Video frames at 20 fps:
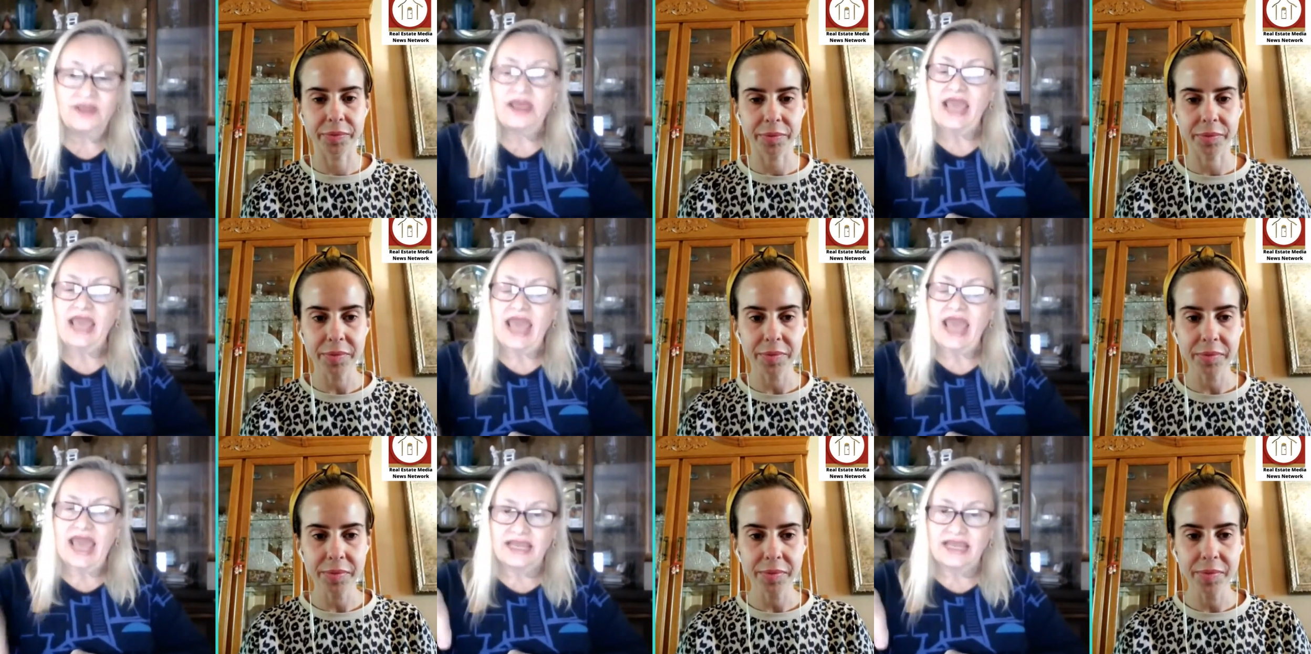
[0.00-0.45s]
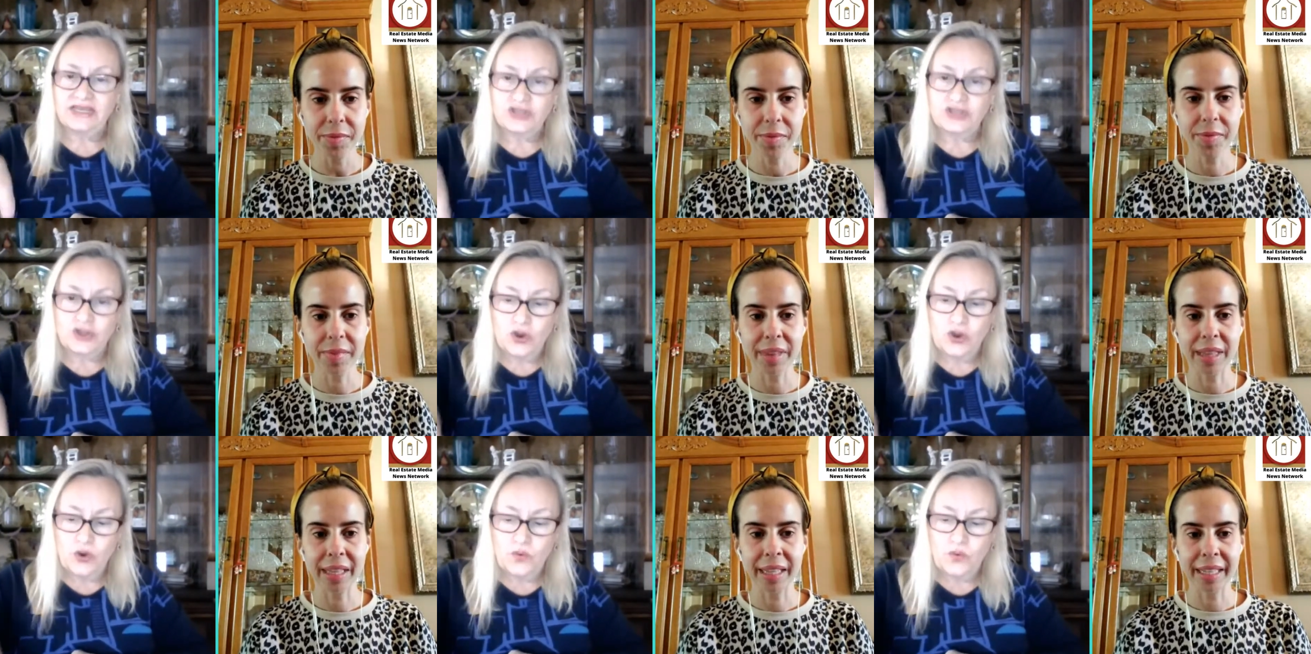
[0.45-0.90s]
Speaker 1: and
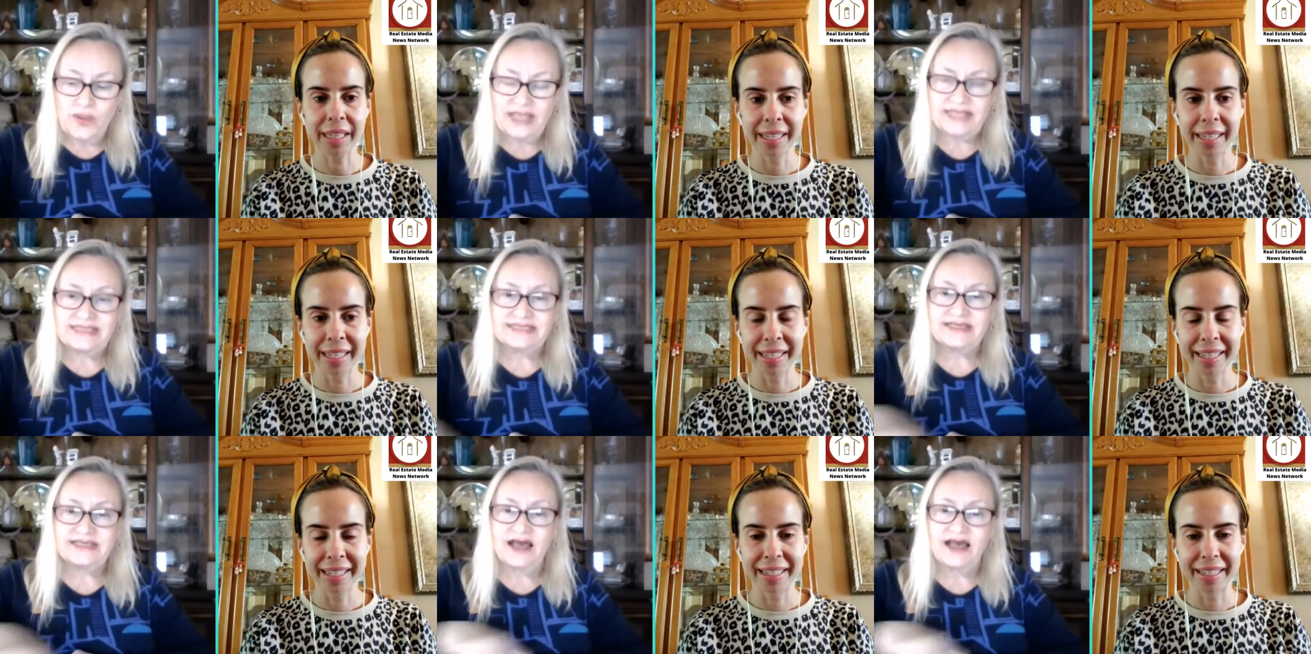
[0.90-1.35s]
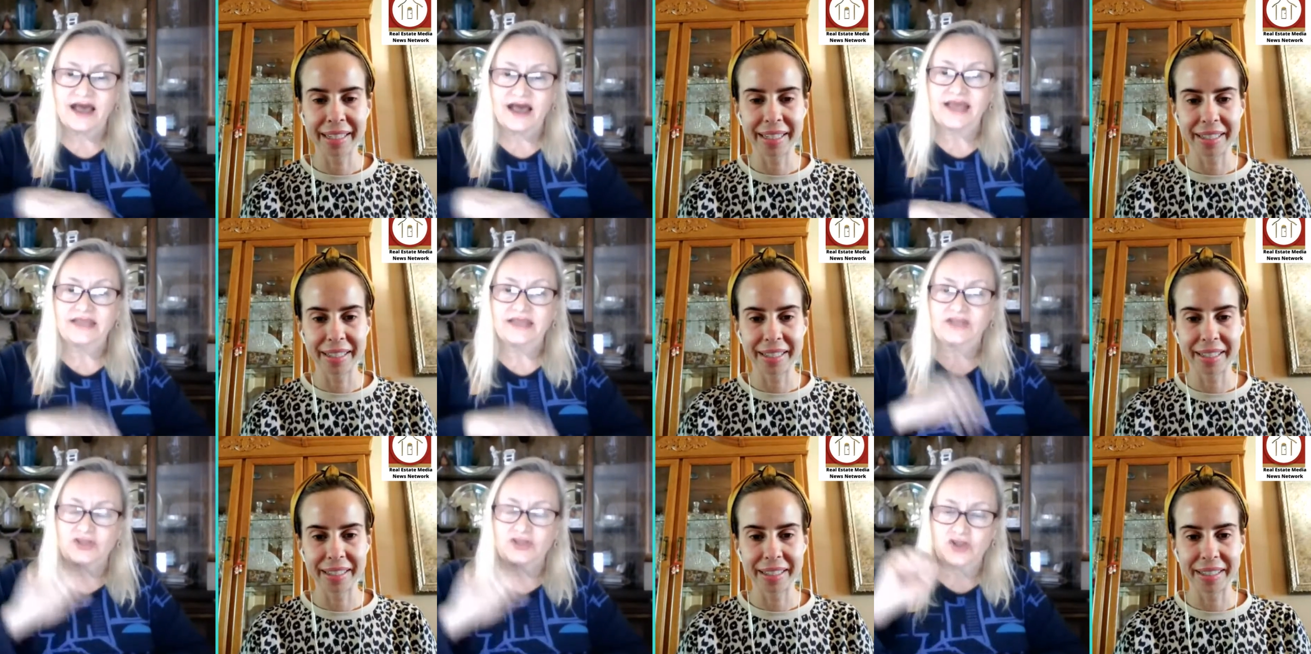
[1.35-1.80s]
go inside,
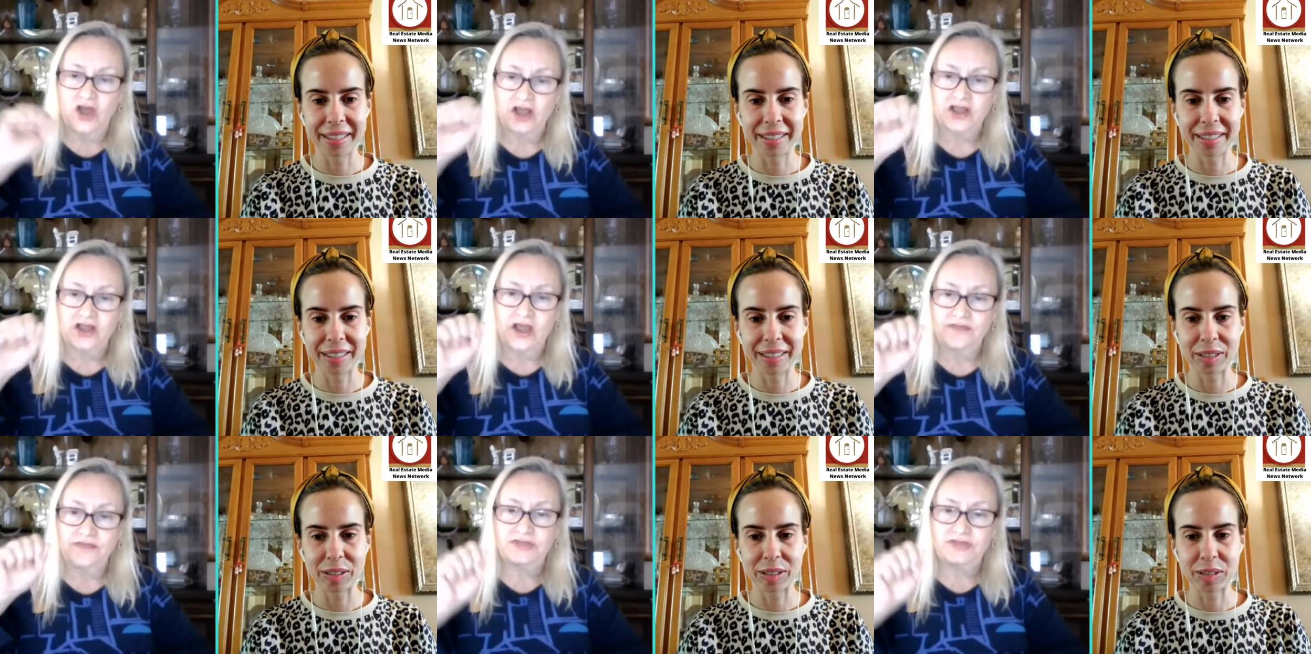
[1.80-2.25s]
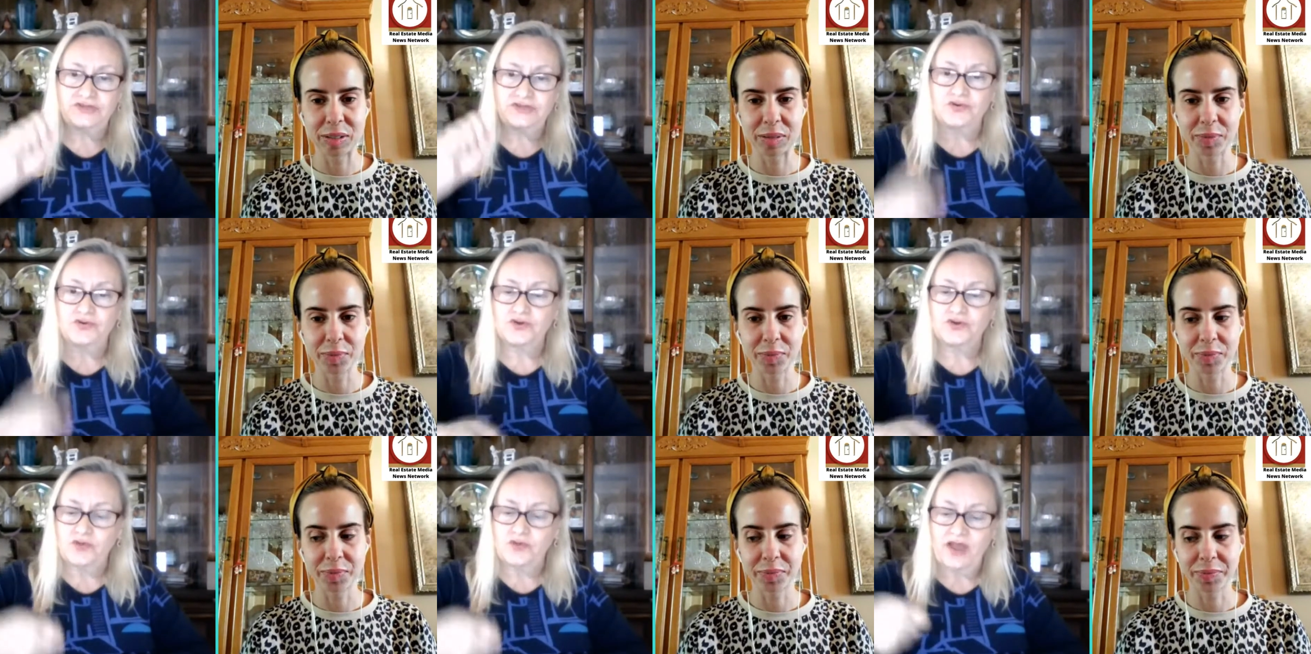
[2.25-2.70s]
knock on the door.
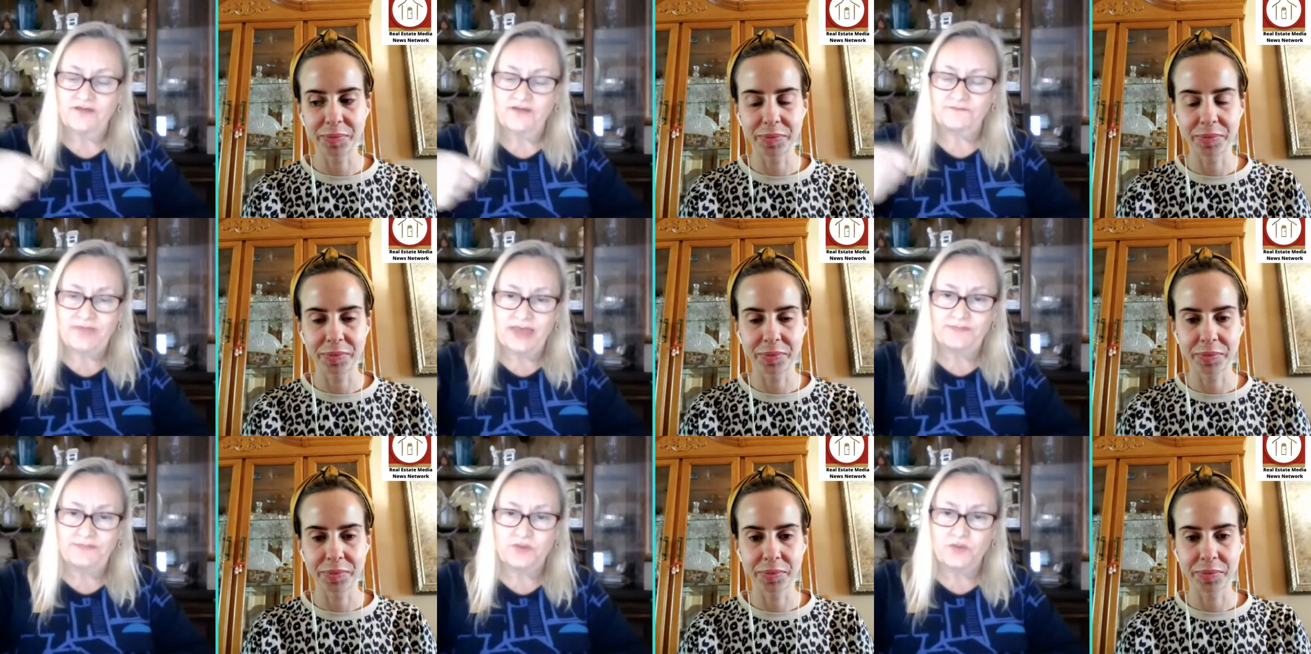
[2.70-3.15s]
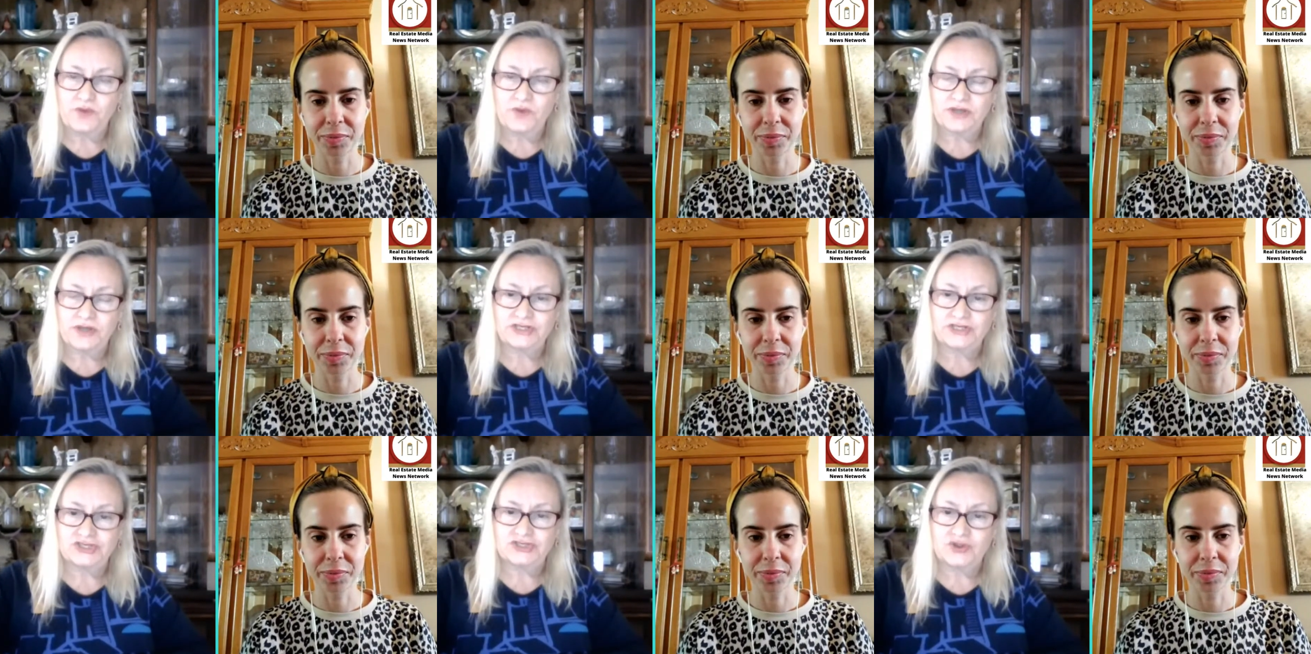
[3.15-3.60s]
You have paperwork to
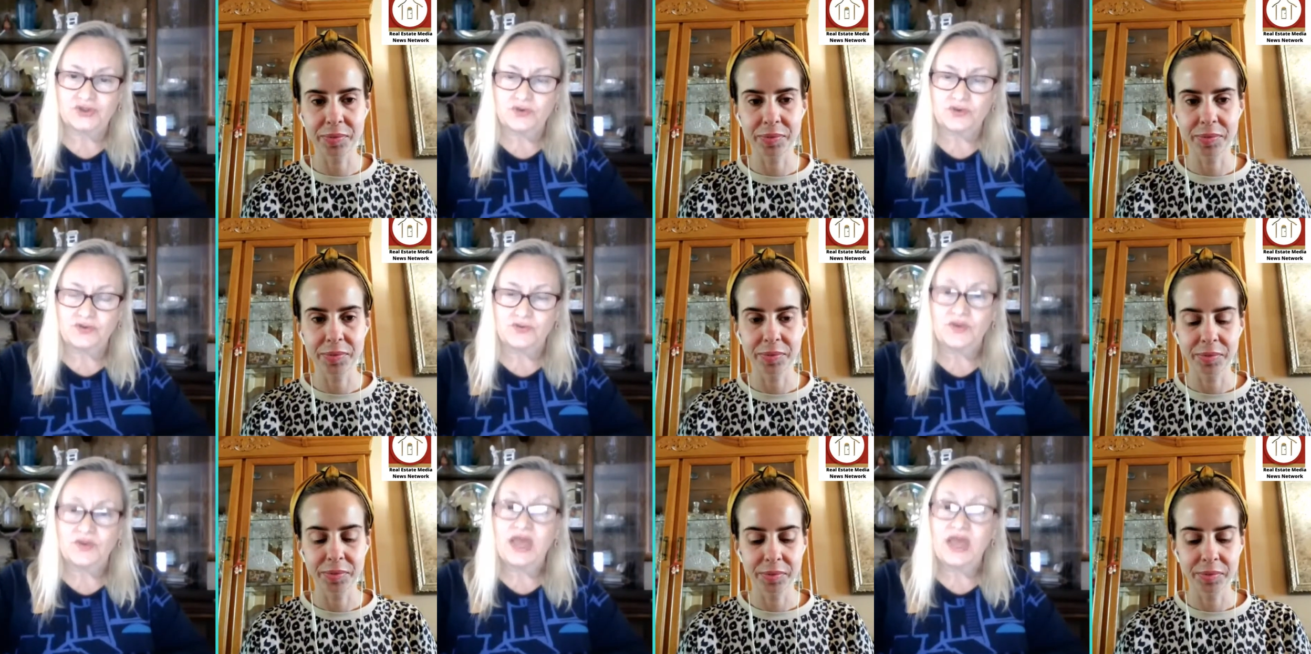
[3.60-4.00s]
show you.